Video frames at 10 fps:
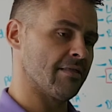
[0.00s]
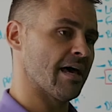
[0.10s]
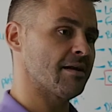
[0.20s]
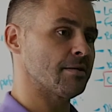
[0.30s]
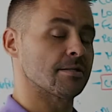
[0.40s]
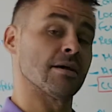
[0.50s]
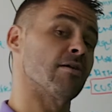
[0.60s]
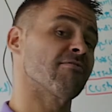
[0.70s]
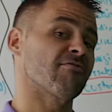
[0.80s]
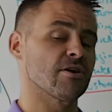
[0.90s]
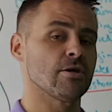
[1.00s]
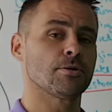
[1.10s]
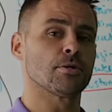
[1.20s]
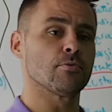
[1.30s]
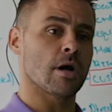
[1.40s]
that is there for you
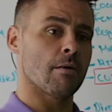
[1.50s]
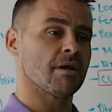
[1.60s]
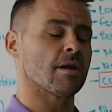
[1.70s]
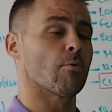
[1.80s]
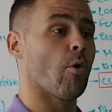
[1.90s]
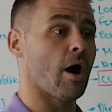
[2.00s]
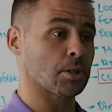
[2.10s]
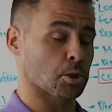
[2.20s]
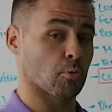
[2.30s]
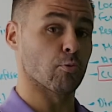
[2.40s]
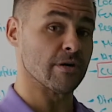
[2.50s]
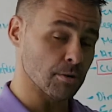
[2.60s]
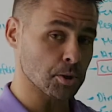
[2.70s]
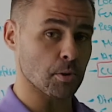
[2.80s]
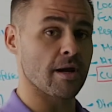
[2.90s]
to come in and watch real
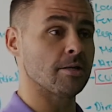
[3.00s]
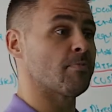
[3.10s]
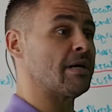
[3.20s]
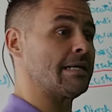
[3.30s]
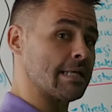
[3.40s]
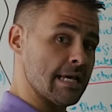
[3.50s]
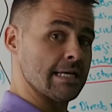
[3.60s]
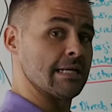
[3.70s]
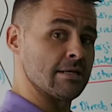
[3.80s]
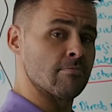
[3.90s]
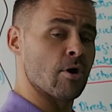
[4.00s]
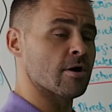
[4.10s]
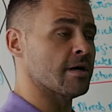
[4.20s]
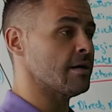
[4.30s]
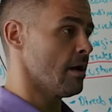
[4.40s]
trades being taken in the
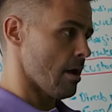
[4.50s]
market,